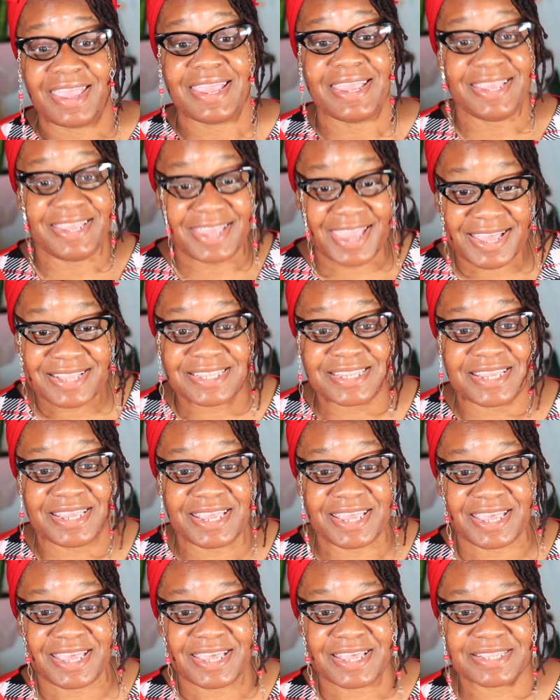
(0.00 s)
Yes,
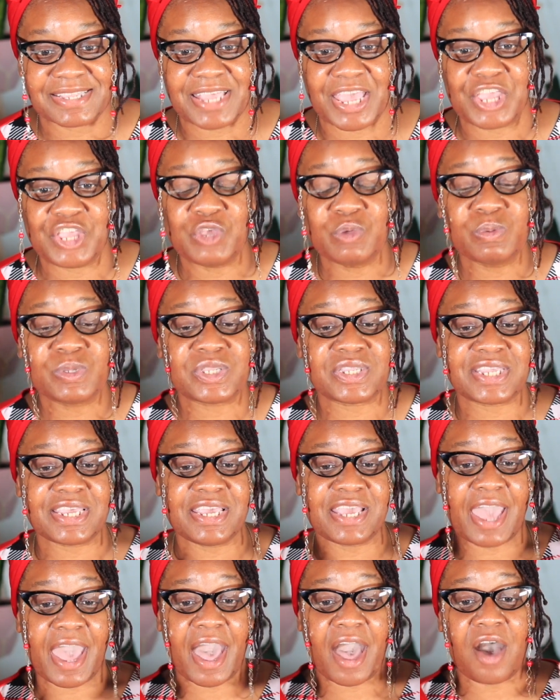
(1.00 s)
he is. And you
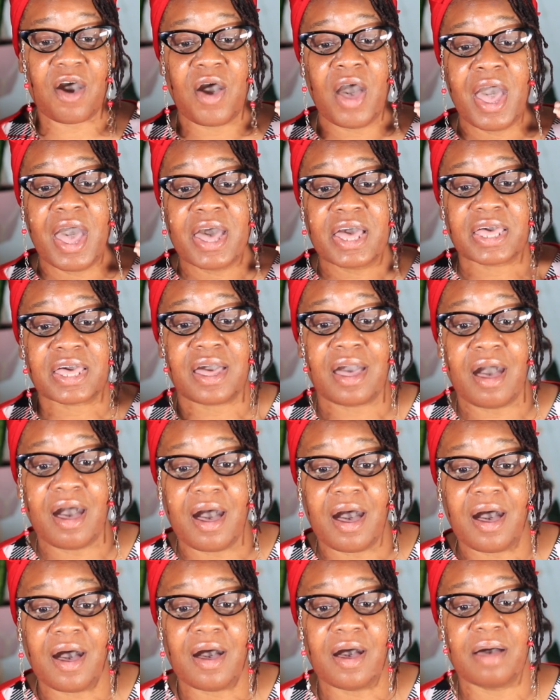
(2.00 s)
see how
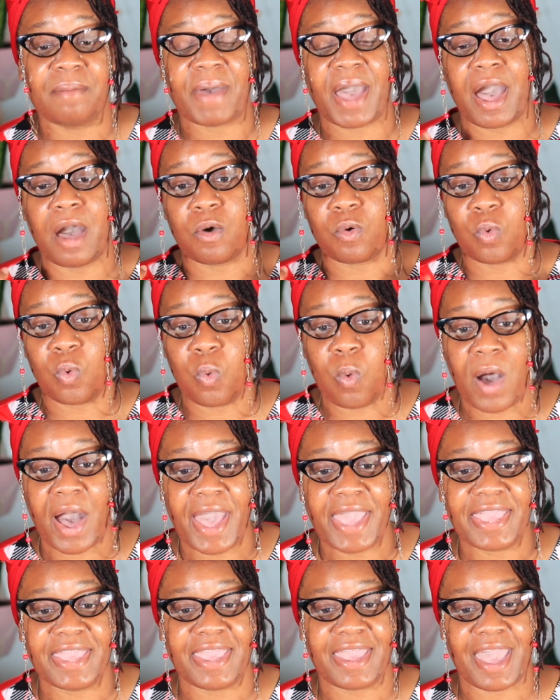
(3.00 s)
calm, how
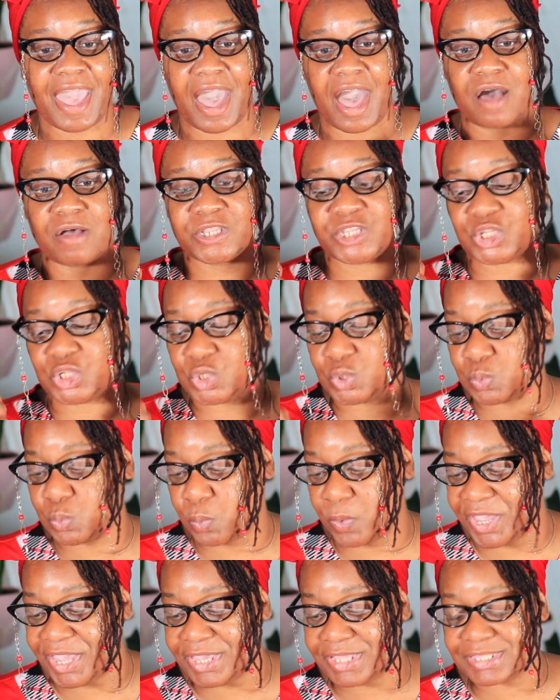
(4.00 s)
quiet, how
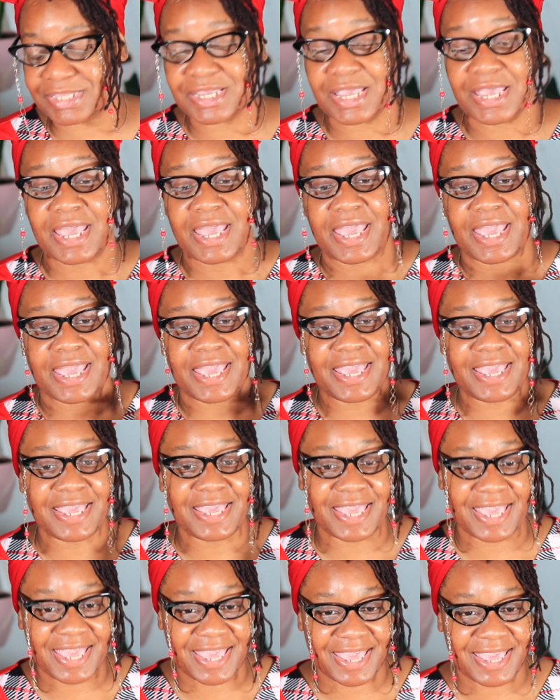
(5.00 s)
sweet
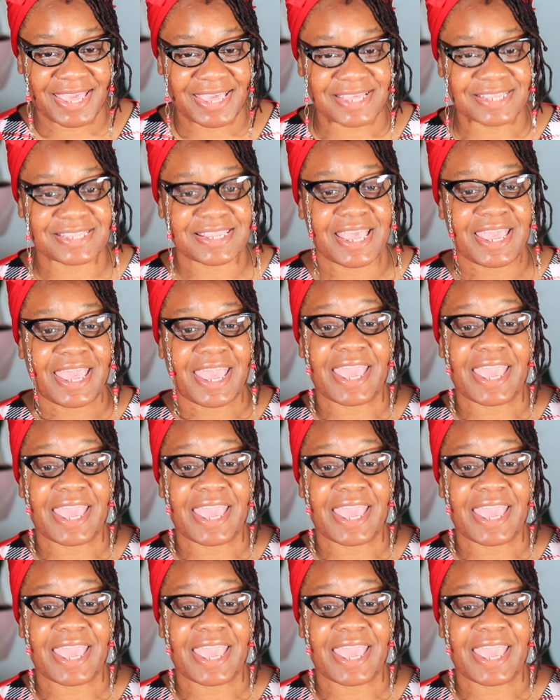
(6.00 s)
he is.